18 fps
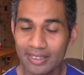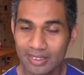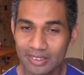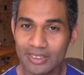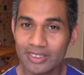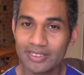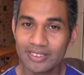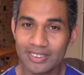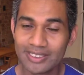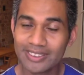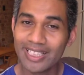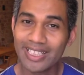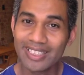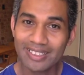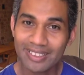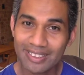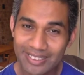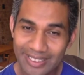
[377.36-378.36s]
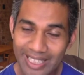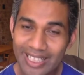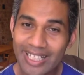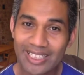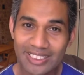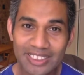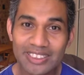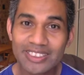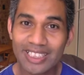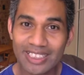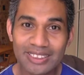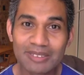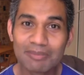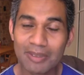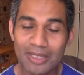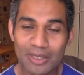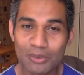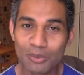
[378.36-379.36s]
She said, that actually does
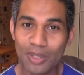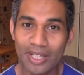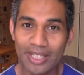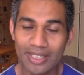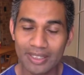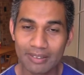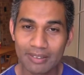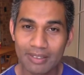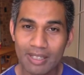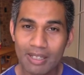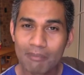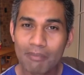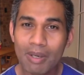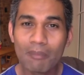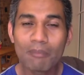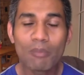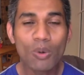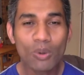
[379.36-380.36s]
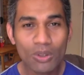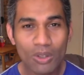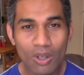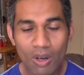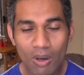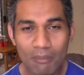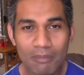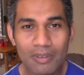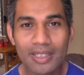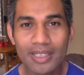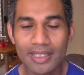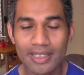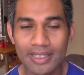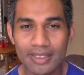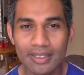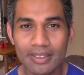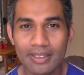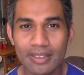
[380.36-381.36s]
mean running. But more
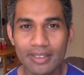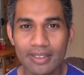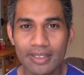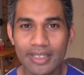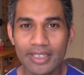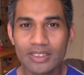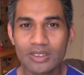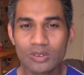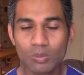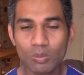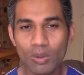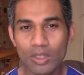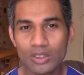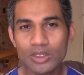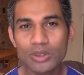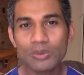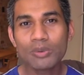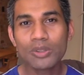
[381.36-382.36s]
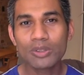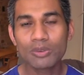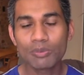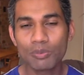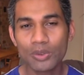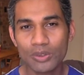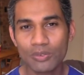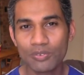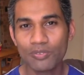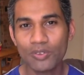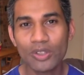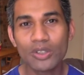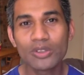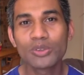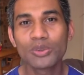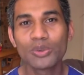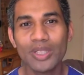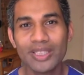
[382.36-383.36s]
commonly, it's what you would refer
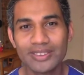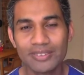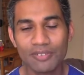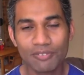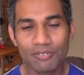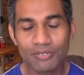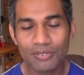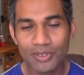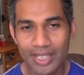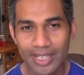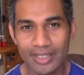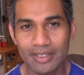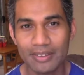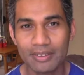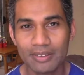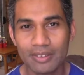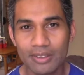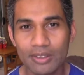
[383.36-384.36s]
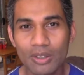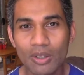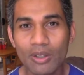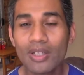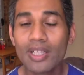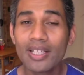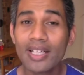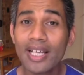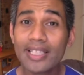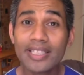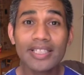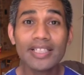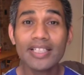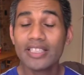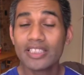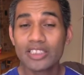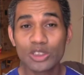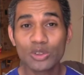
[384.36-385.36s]
to as a friend. Like
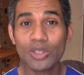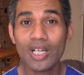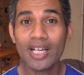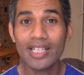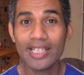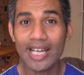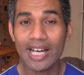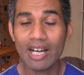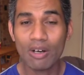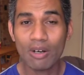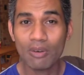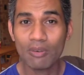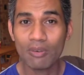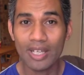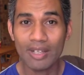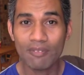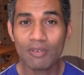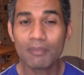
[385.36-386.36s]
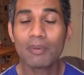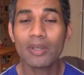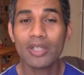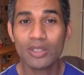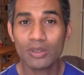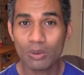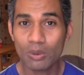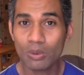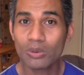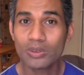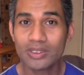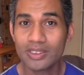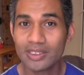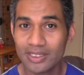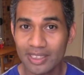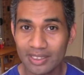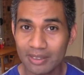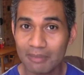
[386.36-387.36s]
in Australia, how everybody calls
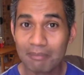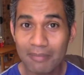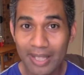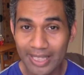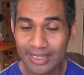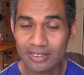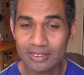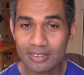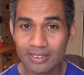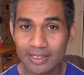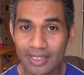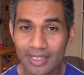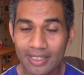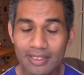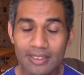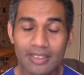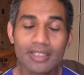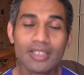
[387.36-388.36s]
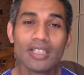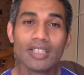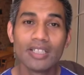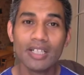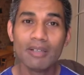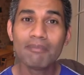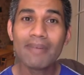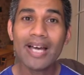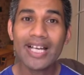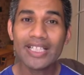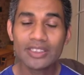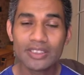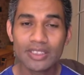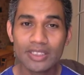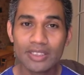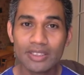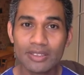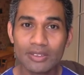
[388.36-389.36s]
each other mate, yeah?
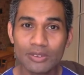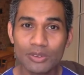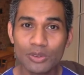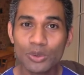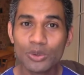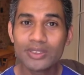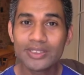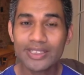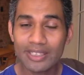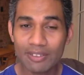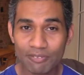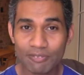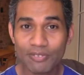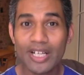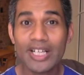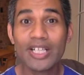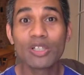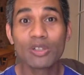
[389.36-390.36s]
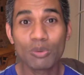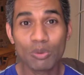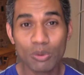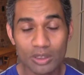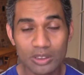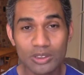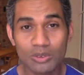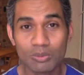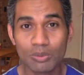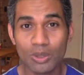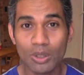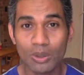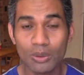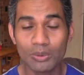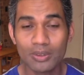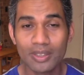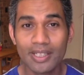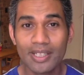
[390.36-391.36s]
Imagine you see a friend across a
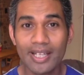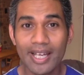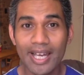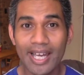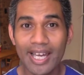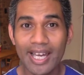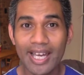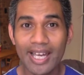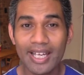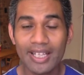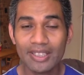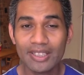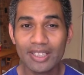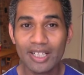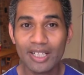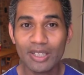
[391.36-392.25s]
road and